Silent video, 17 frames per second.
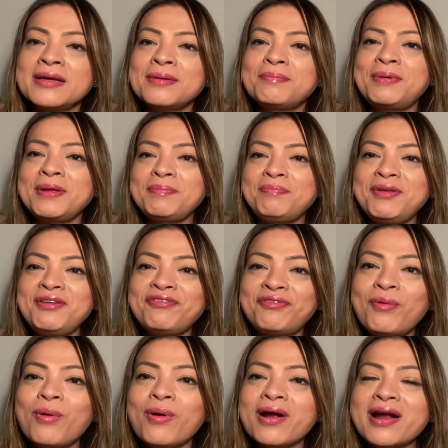But
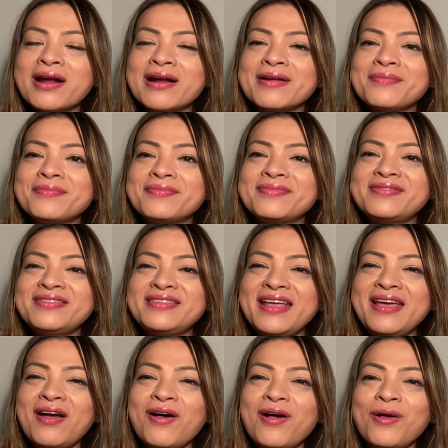before,
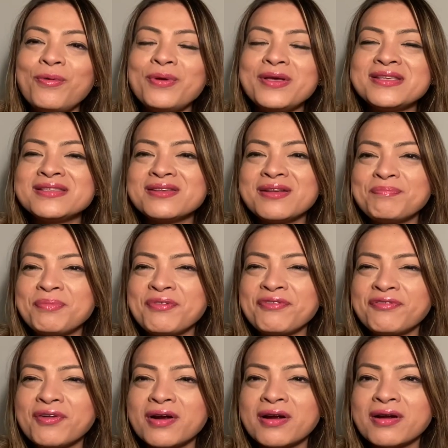they always
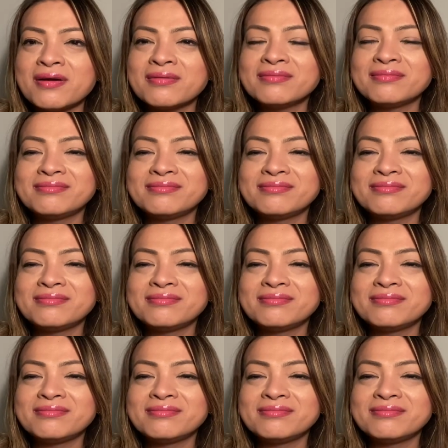prefer